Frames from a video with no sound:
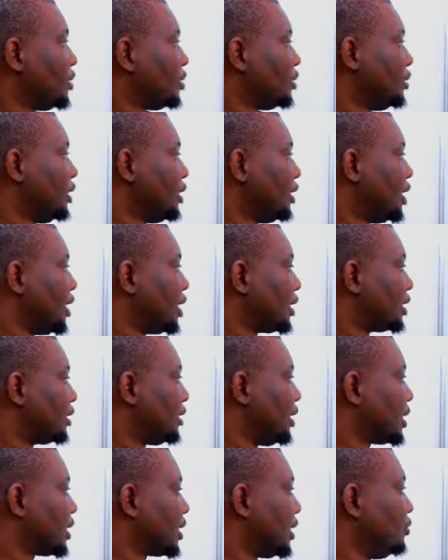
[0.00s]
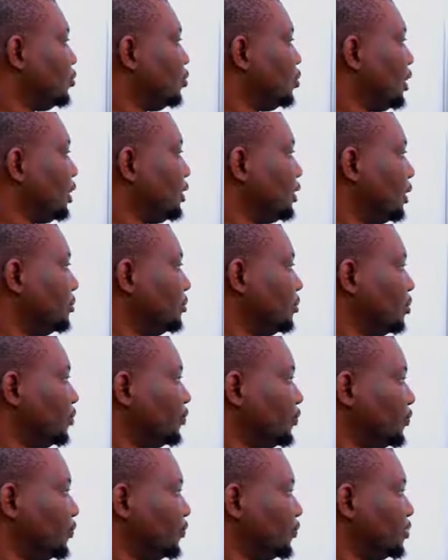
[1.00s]
they can only
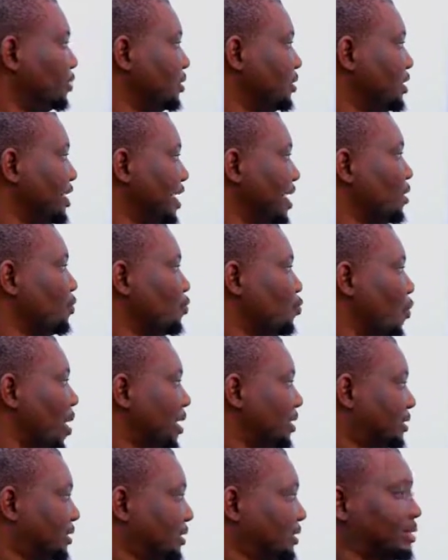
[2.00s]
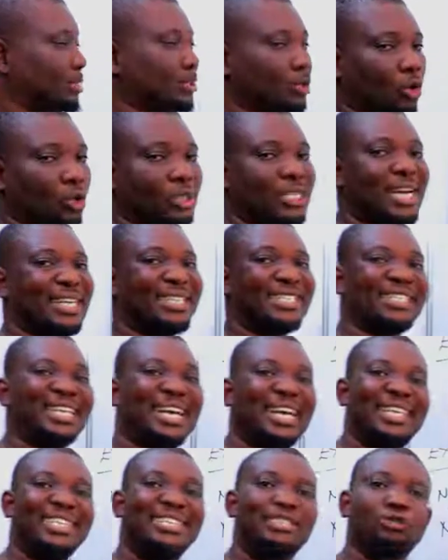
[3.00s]
remove their wastes or their
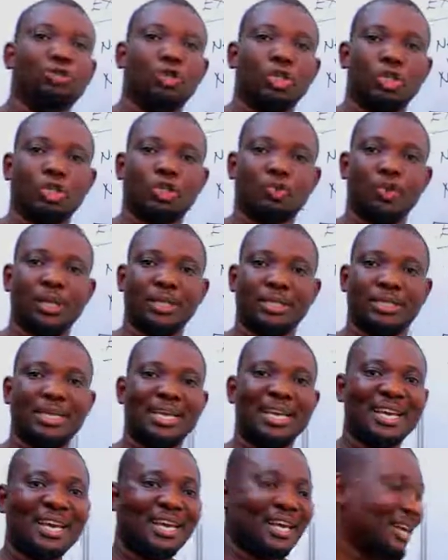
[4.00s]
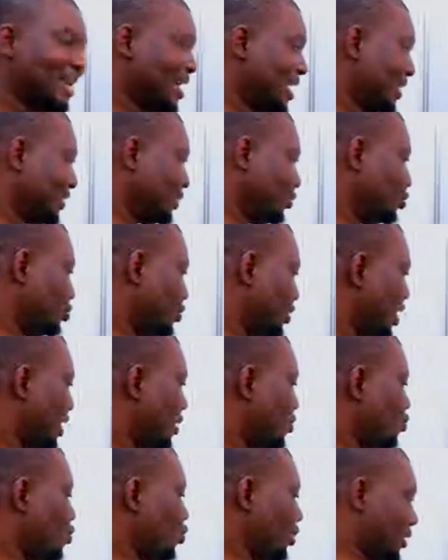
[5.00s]
nitrogenous waste as
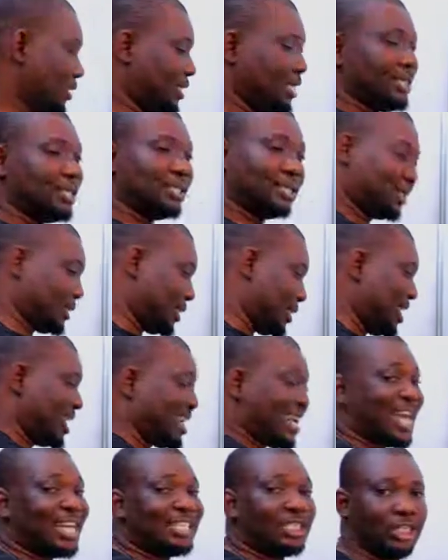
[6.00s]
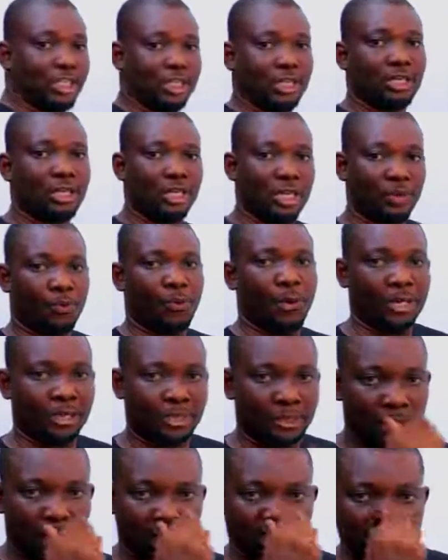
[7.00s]
urea, which is a large
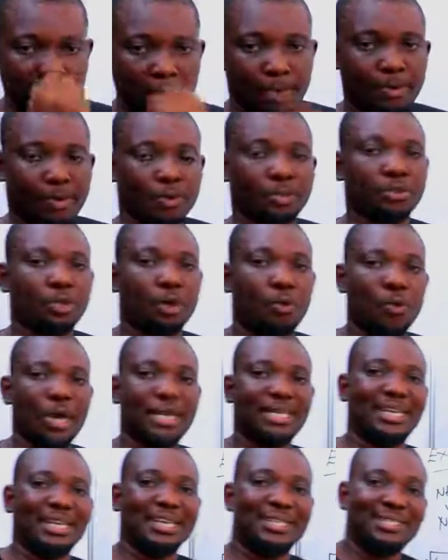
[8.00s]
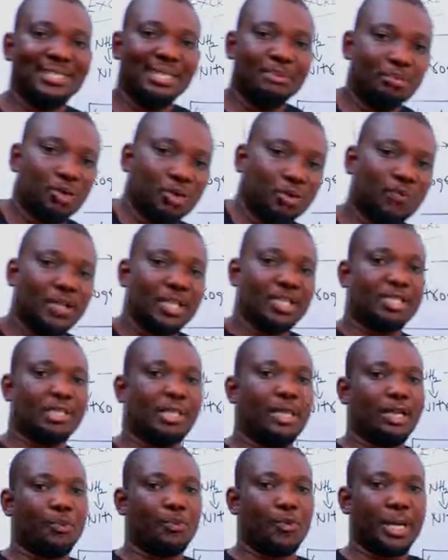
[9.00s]
liquid. Because not when they remove this
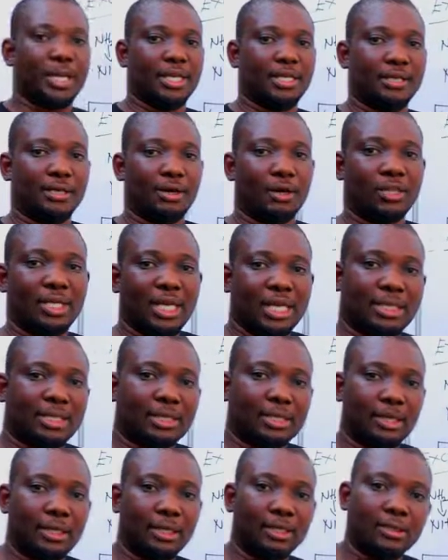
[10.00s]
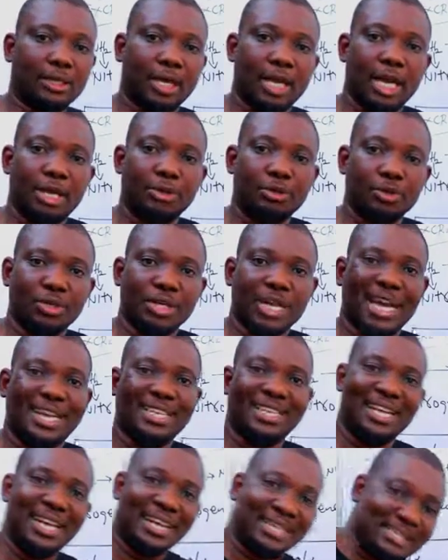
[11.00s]
liquid or this
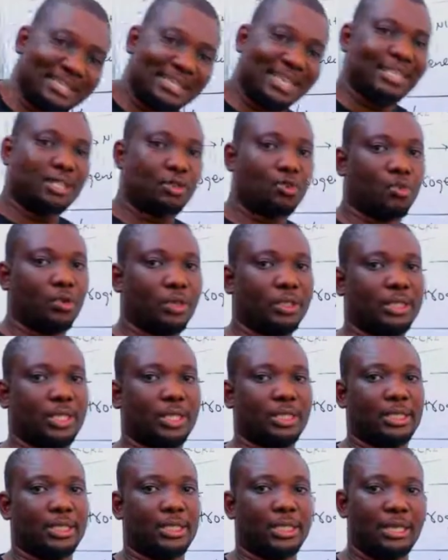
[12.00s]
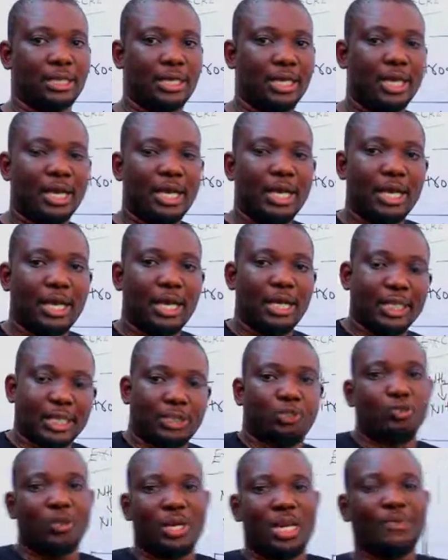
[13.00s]
urea in excess quantity,
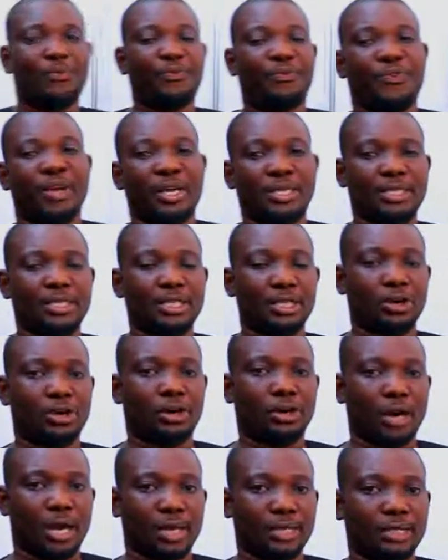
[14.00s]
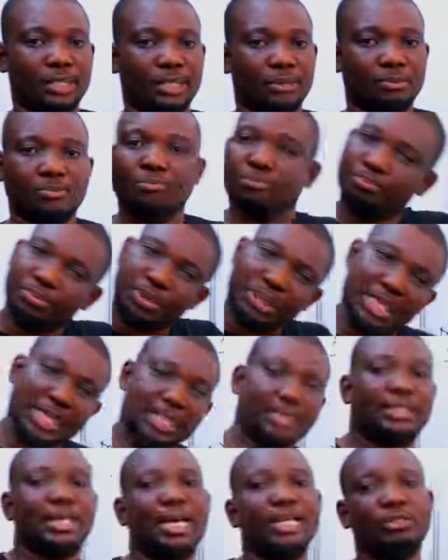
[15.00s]
it will affect the organism.
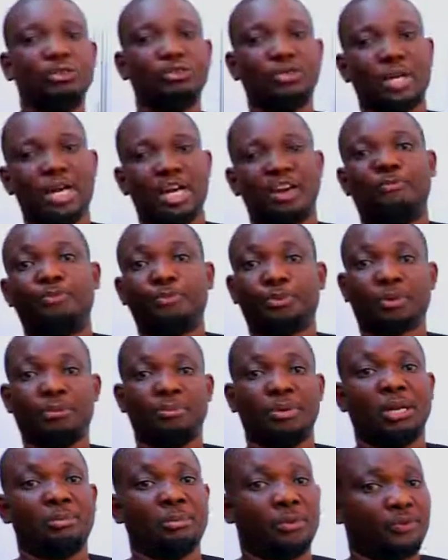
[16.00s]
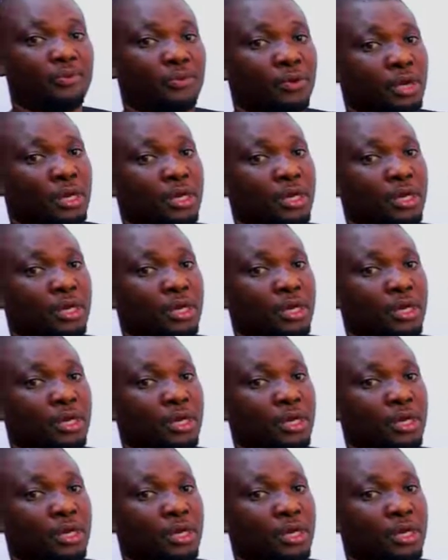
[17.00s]
Since they do not have problem of,